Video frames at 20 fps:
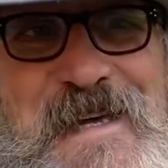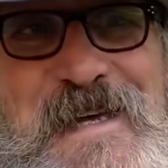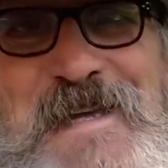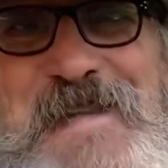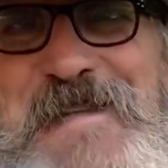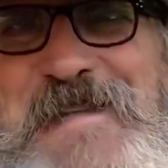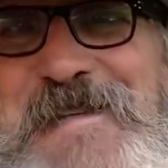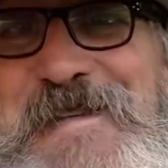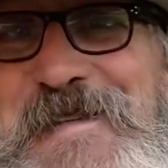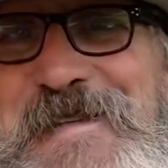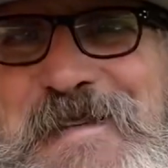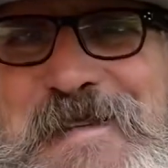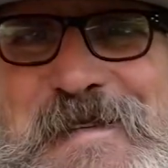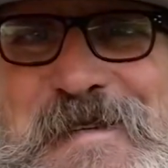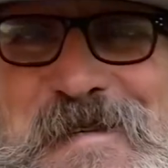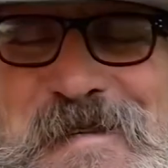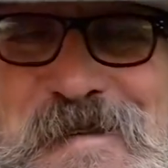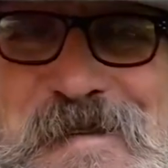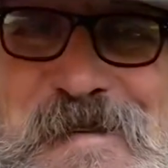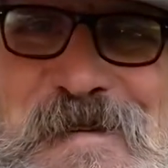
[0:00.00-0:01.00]

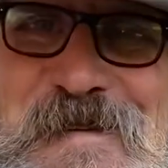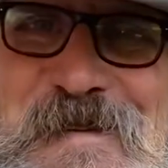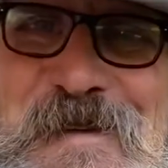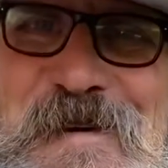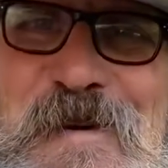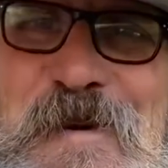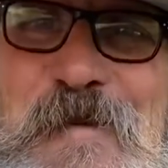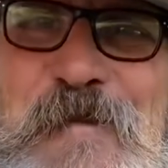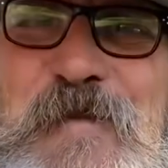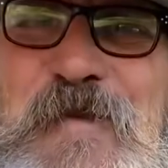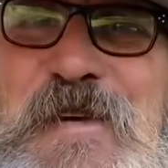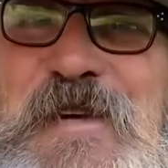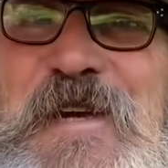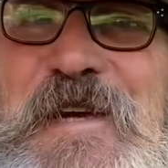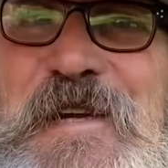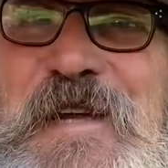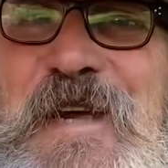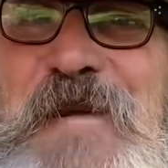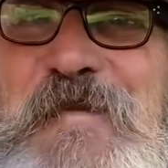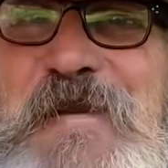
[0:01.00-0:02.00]
I've been
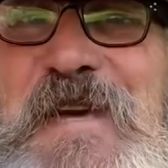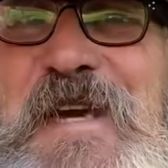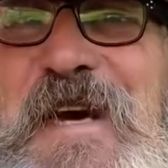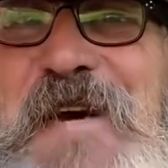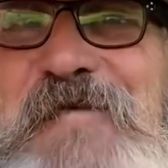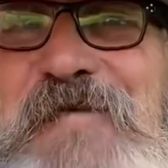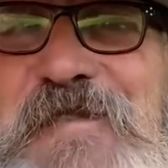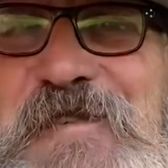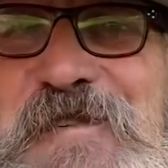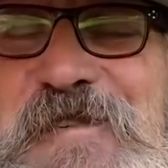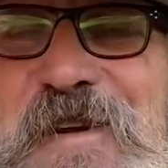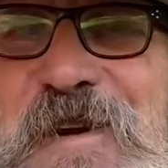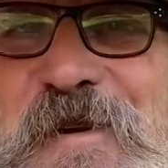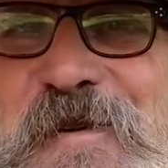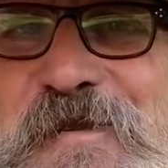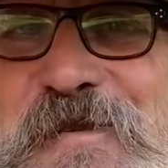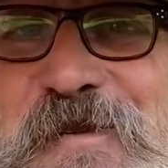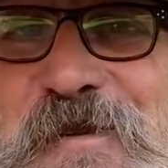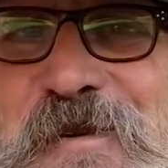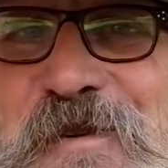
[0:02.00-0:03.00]
getting out of my comfort
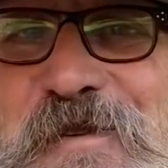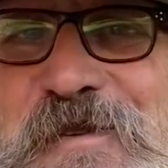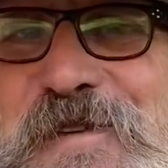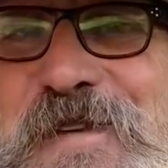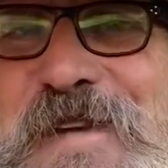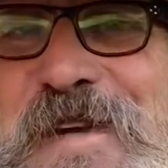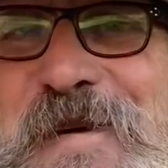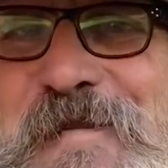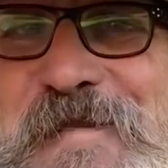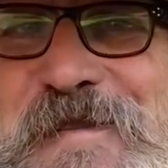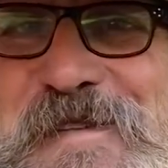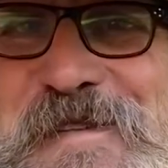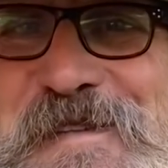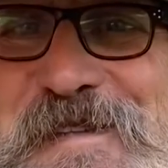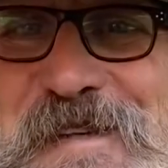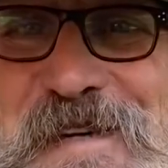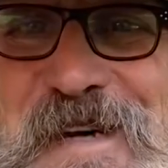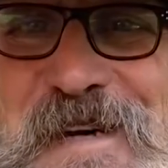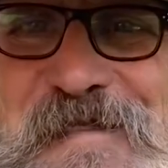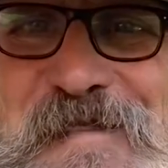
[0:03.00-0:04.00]
zone trying to set up this
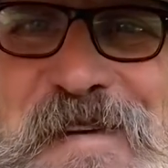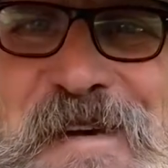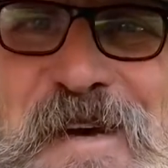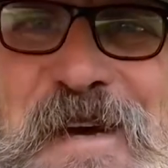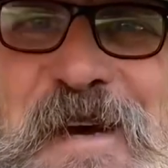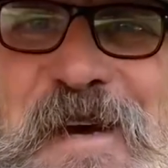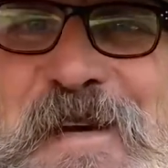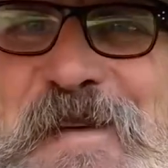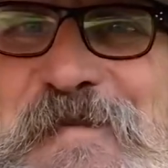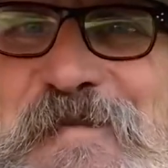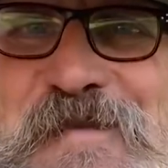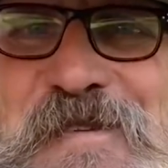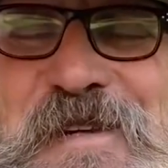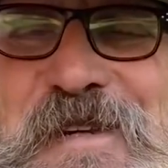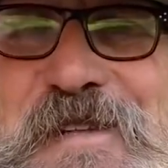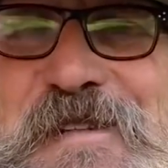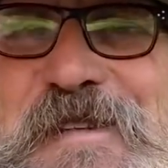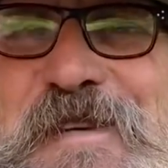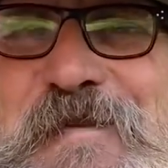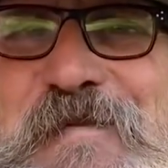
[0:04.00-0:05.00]
stuff. It's
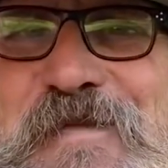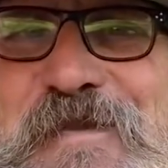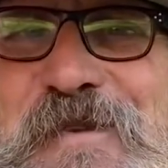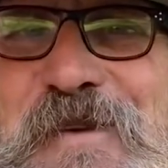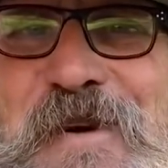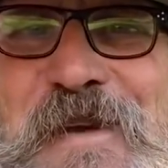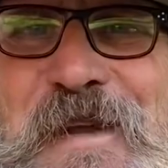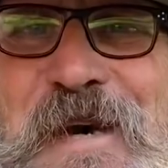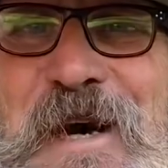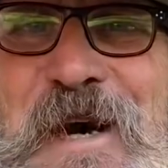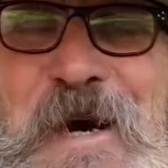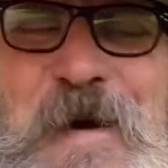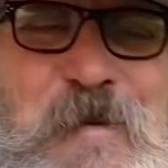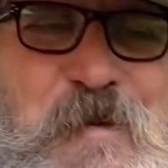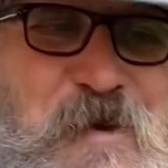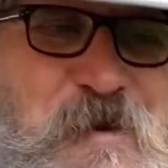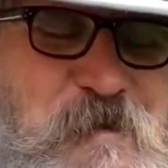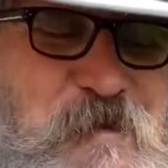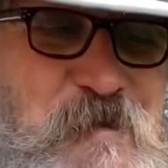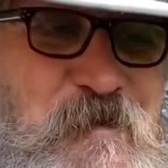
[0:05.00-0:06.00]
pretty simple, I know,
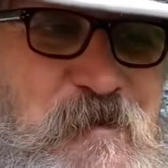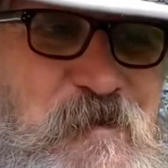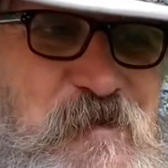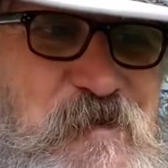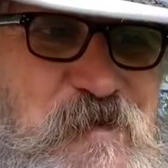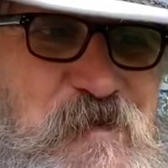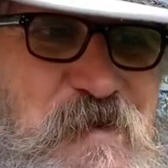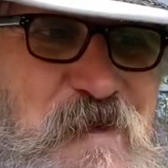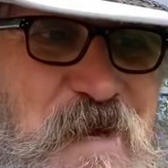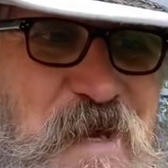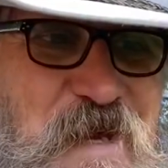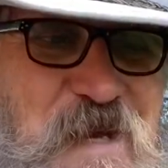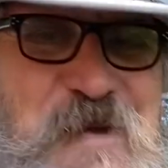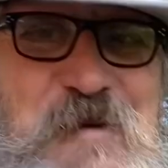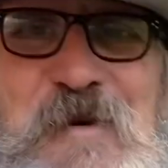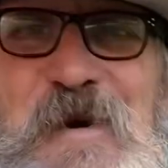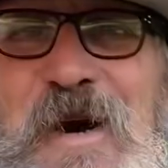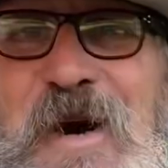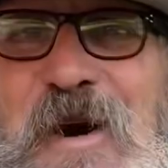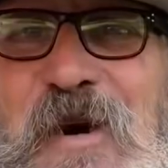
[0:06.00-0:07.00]
but
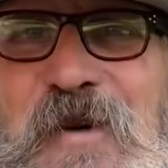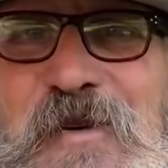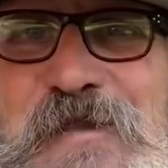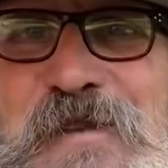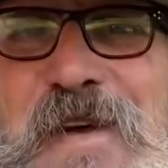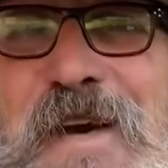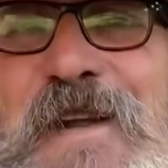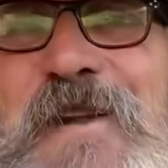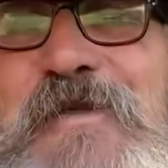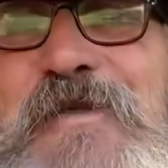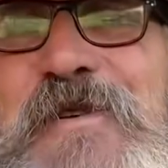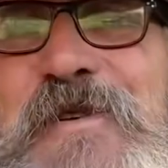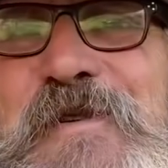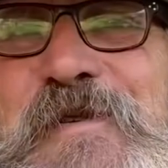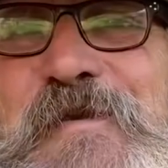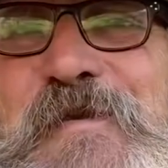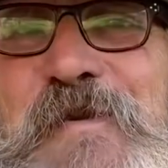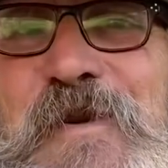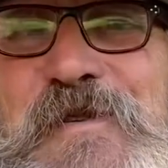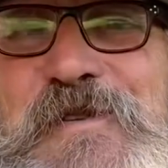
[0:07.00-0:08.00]
anyway, I started
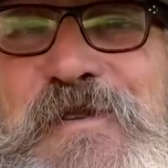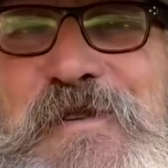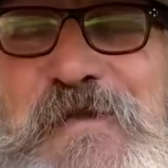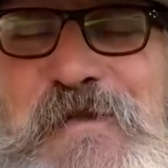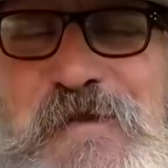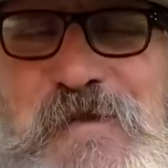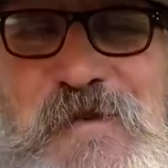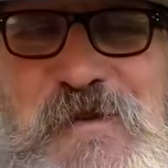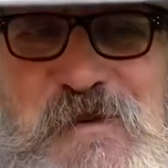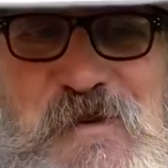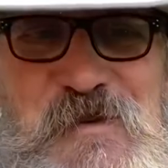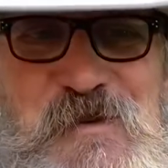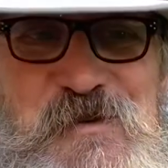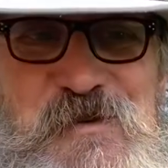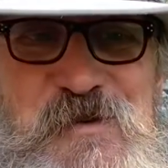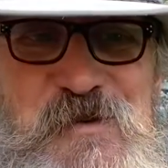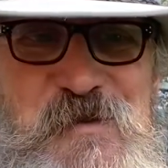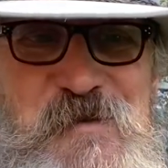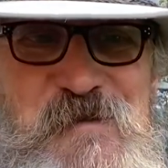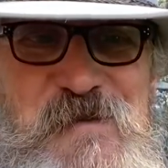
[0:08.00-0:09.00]
watching a few
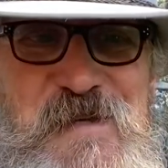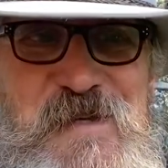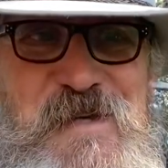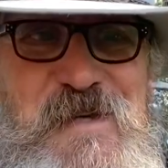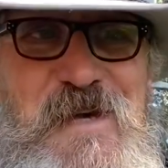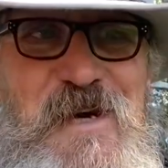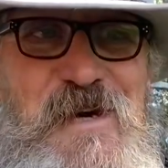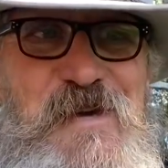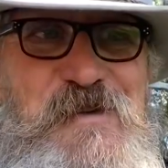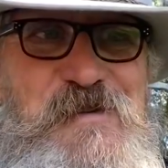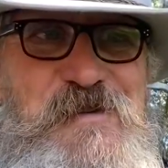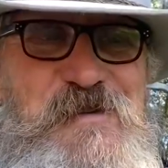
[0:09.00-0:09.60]
YouTube videos